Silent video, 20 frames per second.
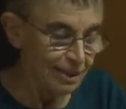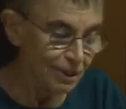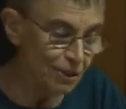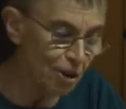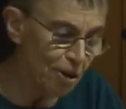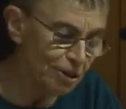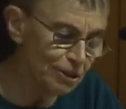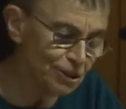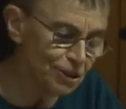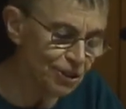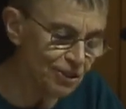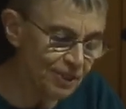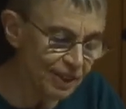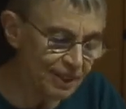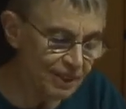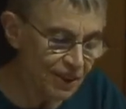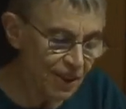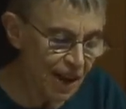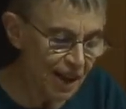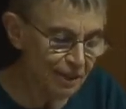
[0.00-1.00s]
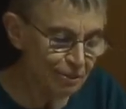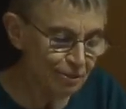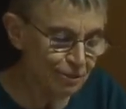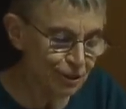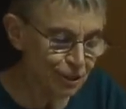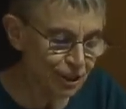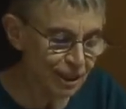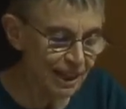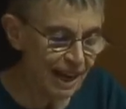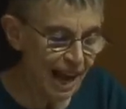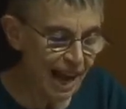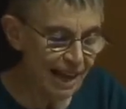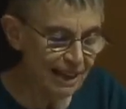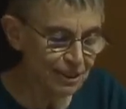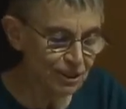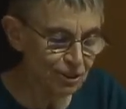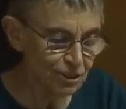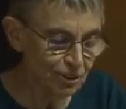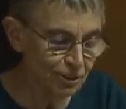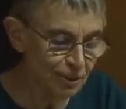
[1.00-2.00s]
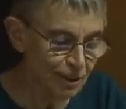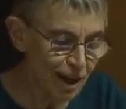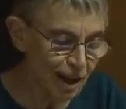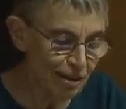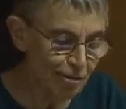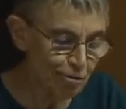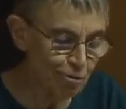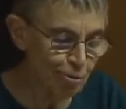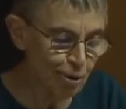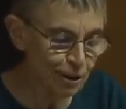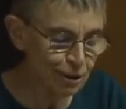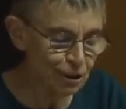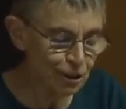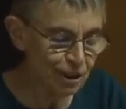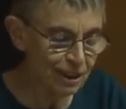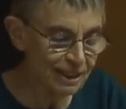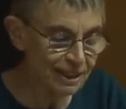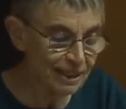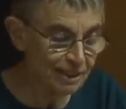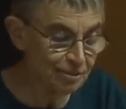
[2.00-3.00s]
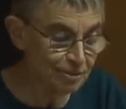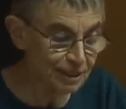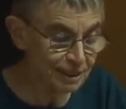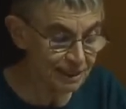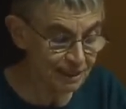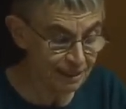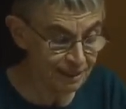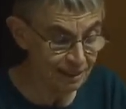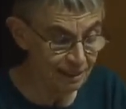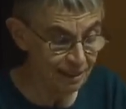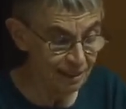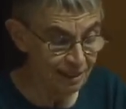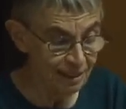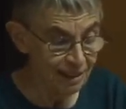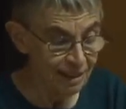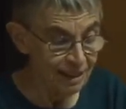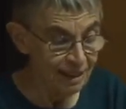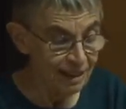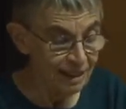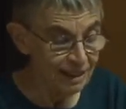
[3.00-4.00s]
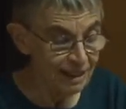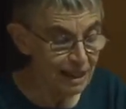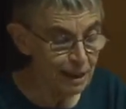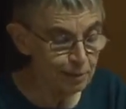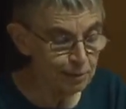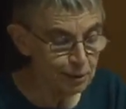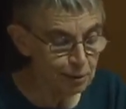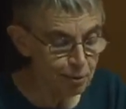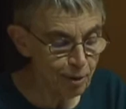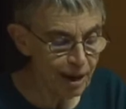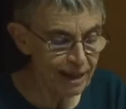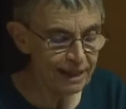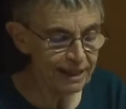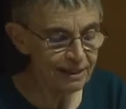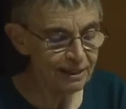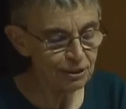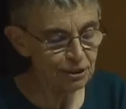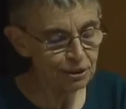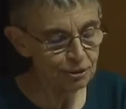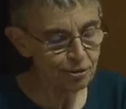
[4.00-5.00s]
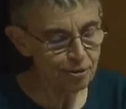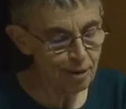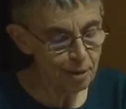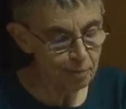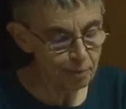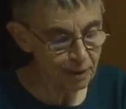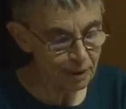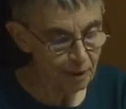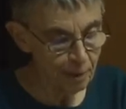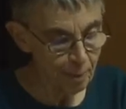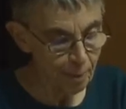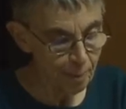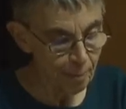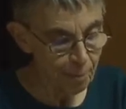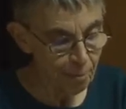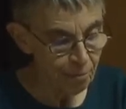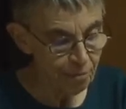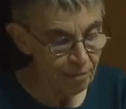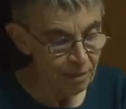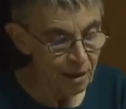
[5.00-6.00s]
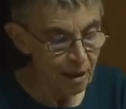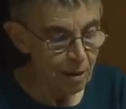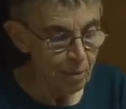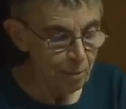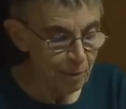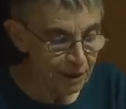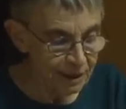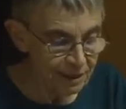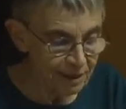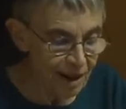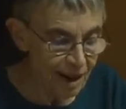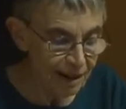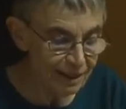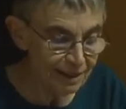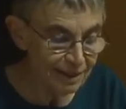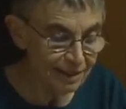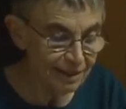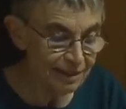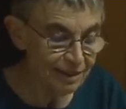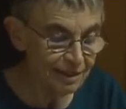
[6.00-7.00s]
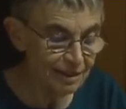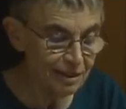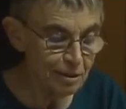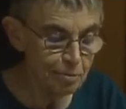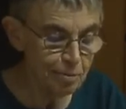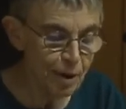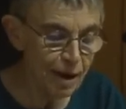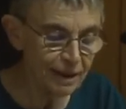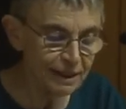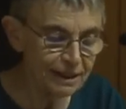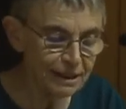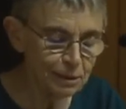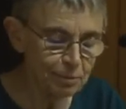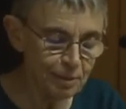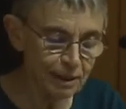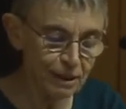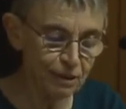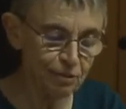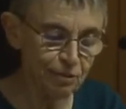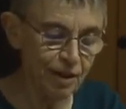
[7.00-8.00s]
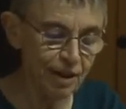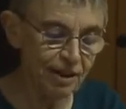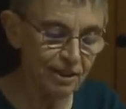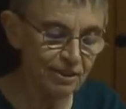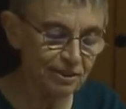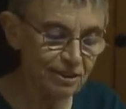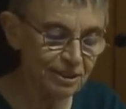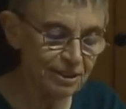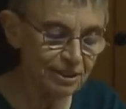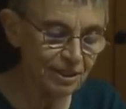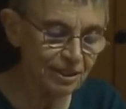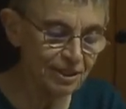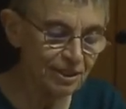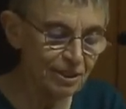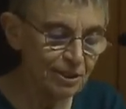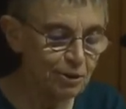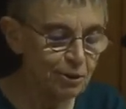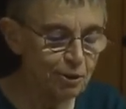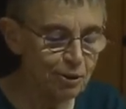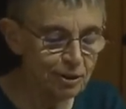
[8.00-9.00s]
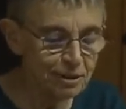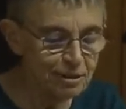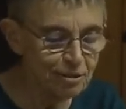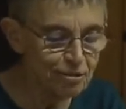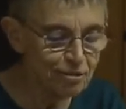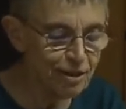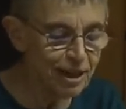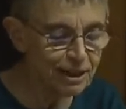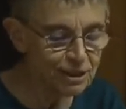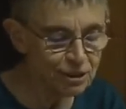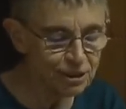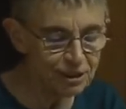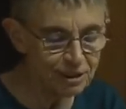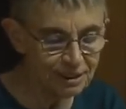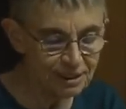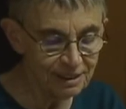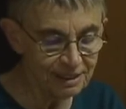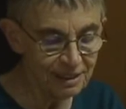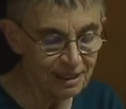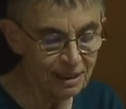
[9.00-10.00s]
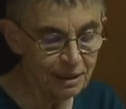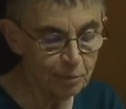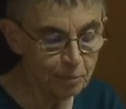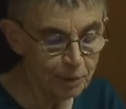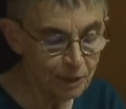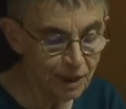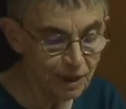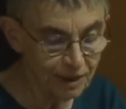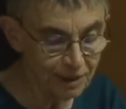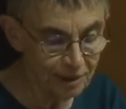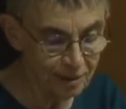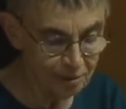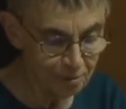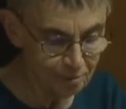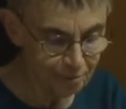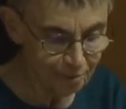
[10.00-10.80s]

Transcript: Larger than life, she acts her life while she lives it, keeps writing the script, but not the body's misfires or defections in the blood.